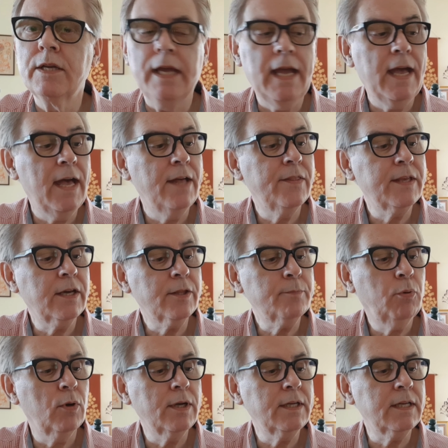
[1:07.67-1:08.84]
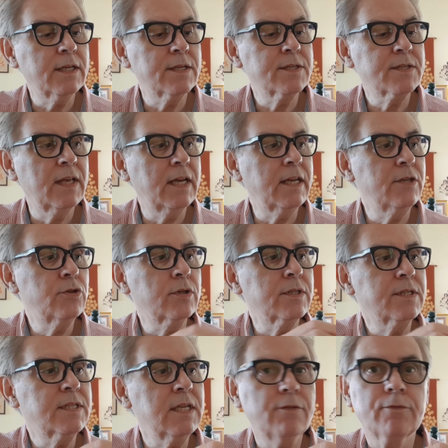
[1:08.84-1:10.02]
And the other point is that, as you can
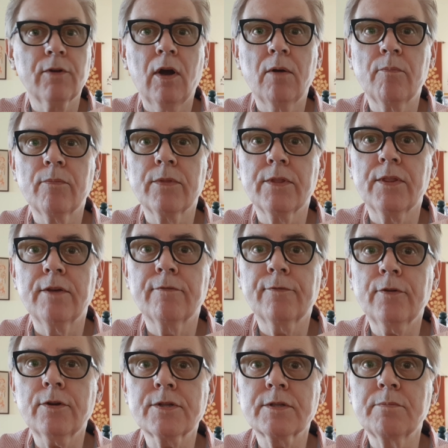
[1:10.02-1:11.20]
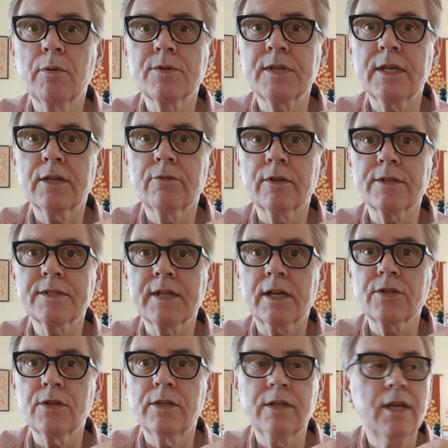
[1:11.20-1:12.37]
see from the first mosaic grill
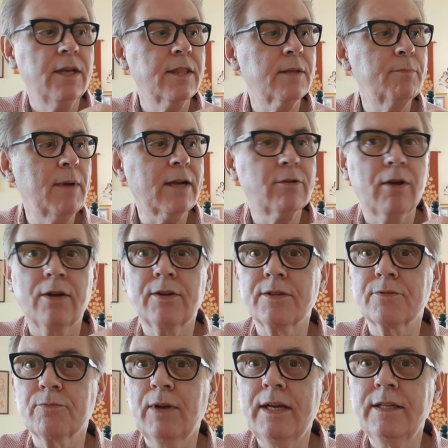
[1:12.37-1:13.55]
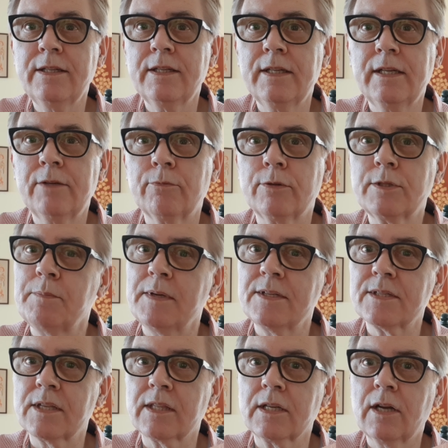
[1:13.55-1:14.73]
section, the background is red, which means
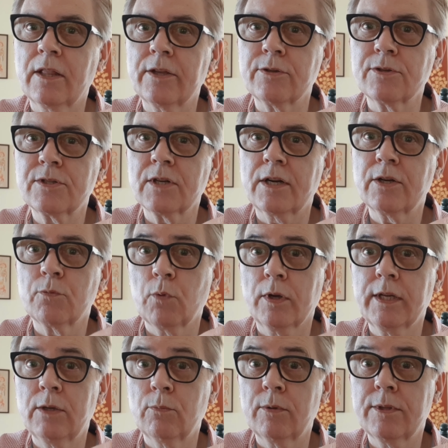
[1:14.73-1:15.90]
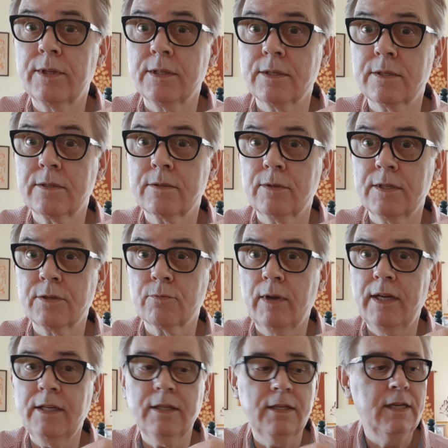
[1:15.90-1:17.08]
that the color you started working with is
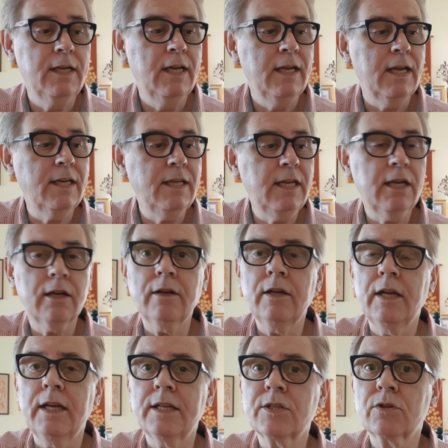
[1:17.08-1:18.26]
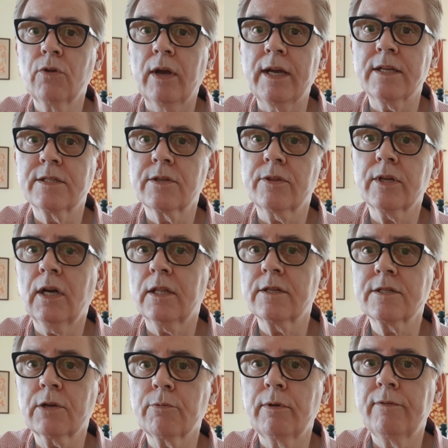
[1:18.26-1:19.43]
red. And here it's gray, so the
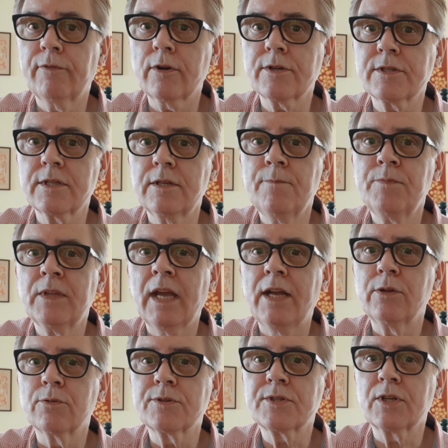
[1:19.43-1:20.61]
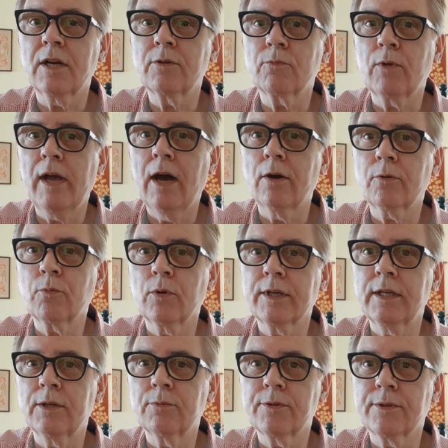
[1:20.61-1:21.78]
colors are reversed and you'll start out
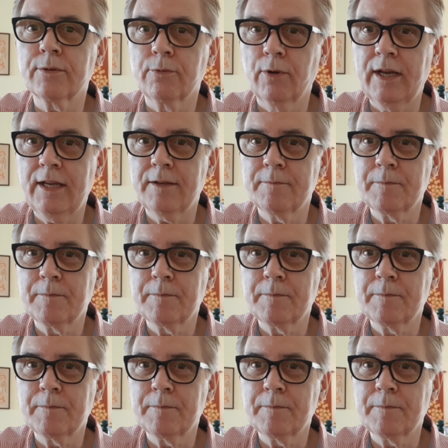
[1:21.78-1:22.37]
working with gray.